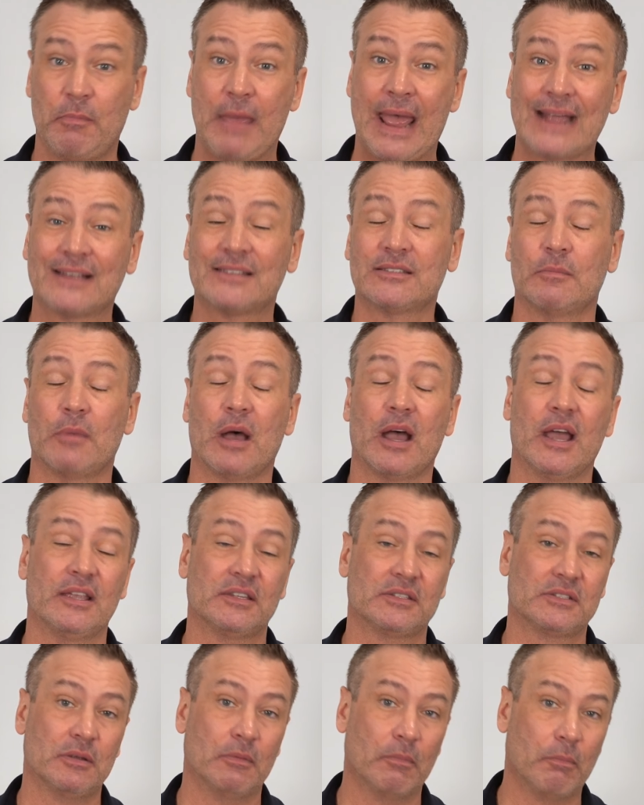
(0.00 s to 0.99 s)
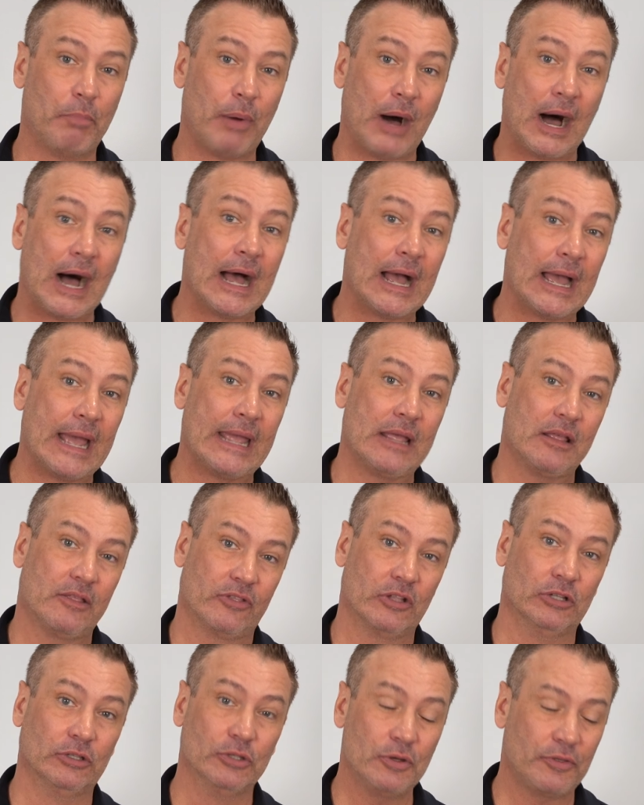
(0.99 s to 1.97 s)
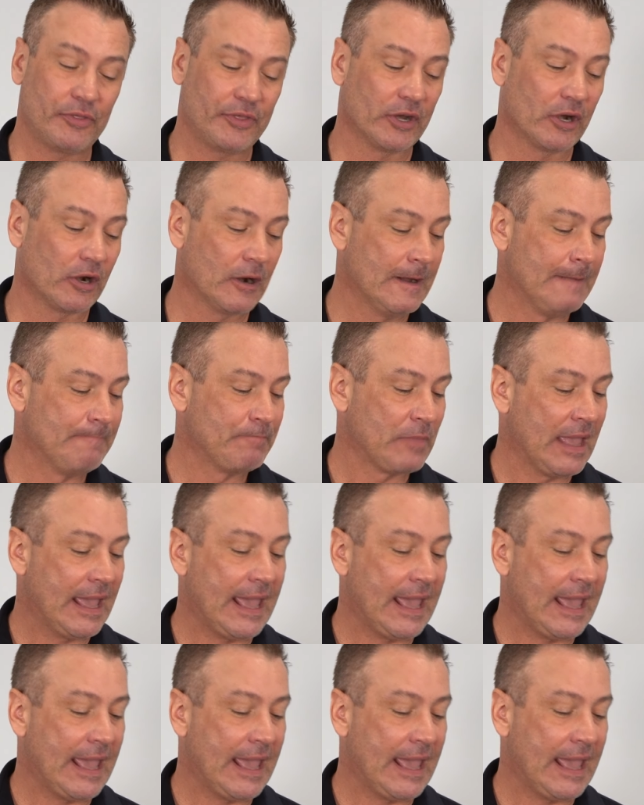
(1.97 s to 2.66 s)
maximized by the luthier,